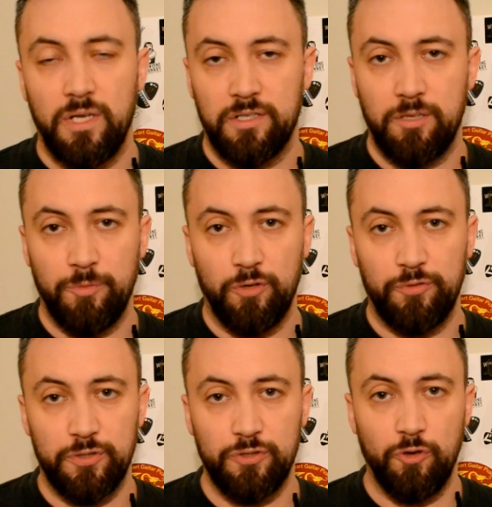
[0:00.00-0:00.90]
coming off
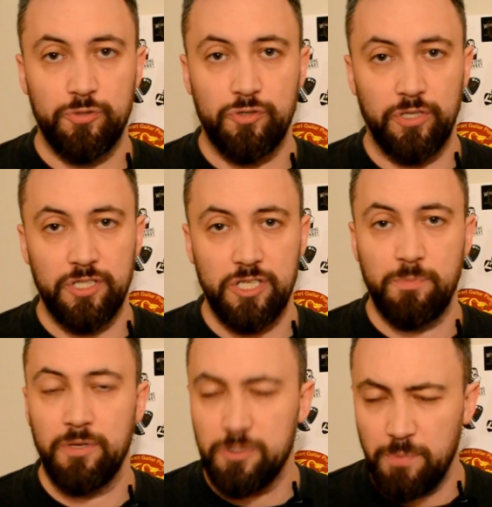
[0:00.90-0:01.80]
your top strings,
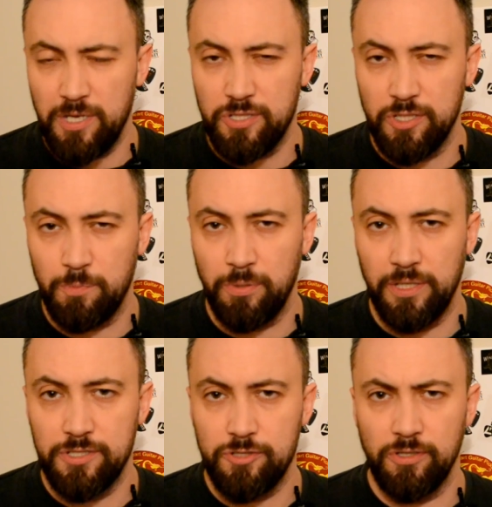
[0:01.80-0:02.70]
especially the
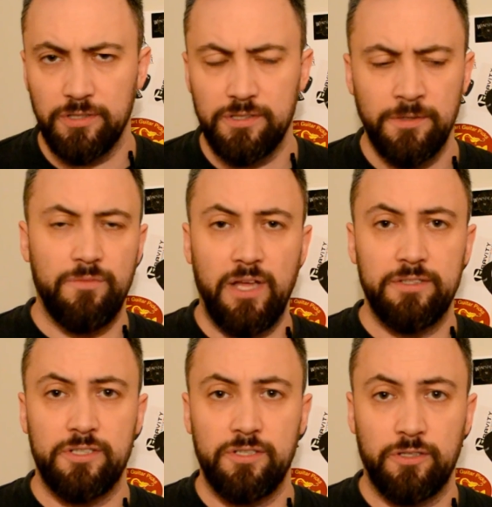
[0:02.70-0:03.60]
plain strings, that
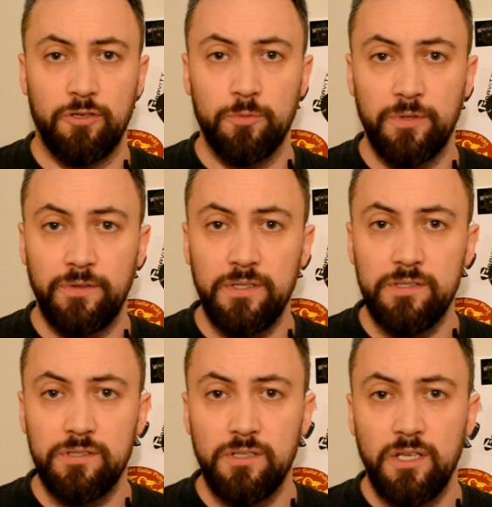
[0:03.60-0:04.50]
doesn't occur with
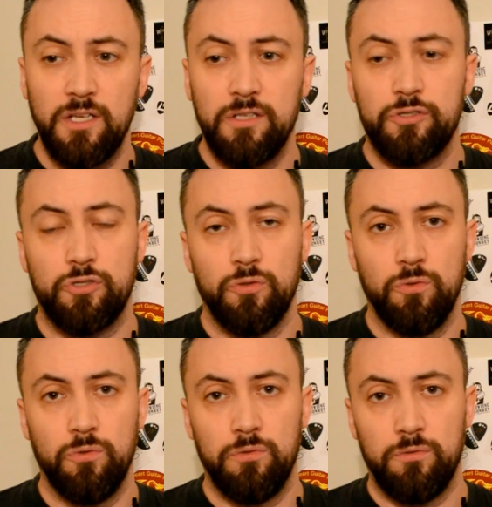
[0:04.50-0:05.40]
these,
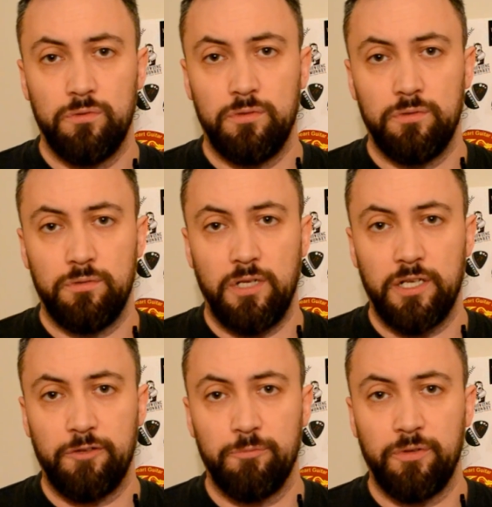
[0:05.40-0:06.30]
so I
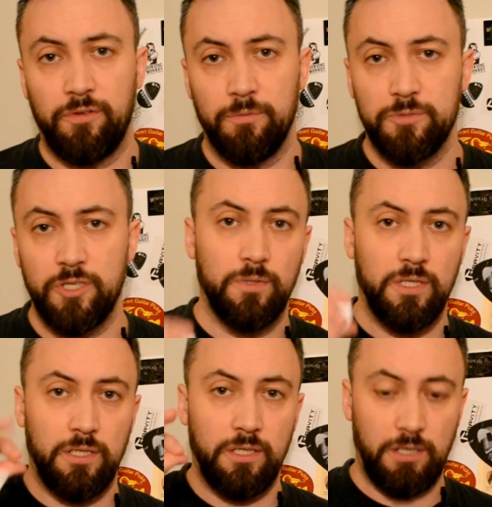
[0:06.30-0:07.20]
give them a thumbs up.
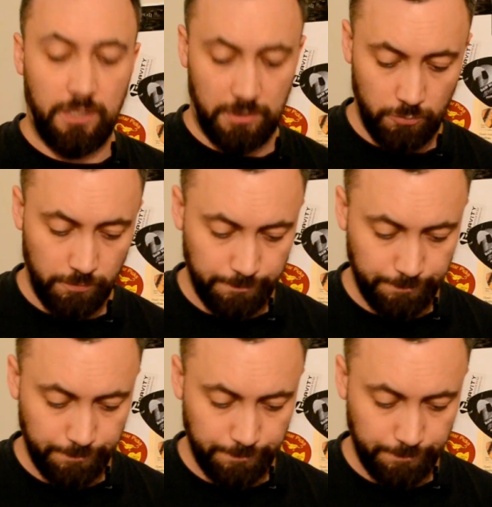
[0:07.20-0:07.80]
I